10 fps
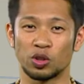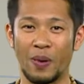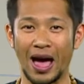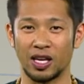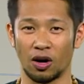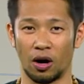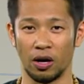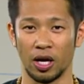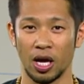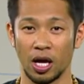
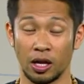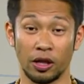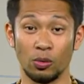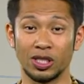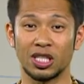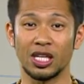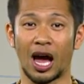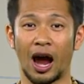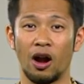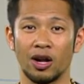backyard. Now, they recently hired